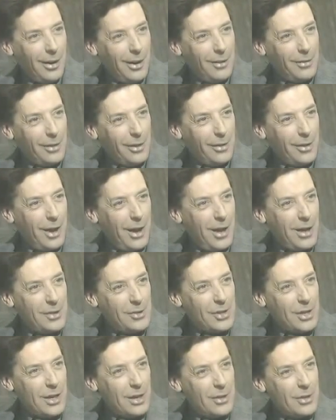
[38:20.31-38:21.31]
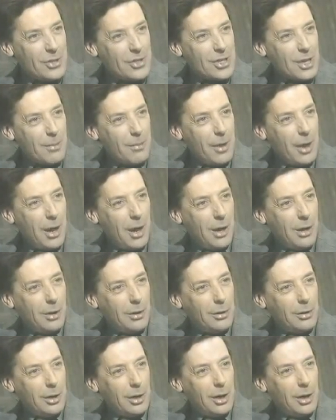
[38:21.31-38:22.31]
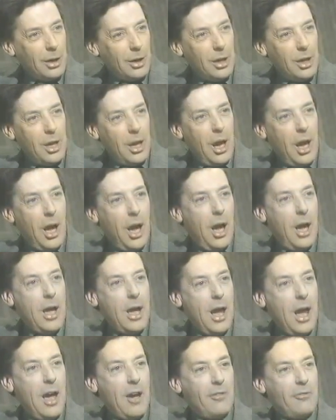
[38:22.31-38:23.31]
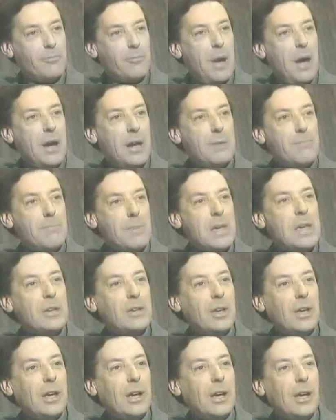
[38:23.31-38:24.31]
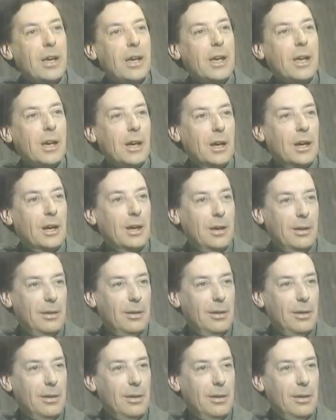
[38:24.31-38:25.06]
That the idea that somehow I have my meaning here,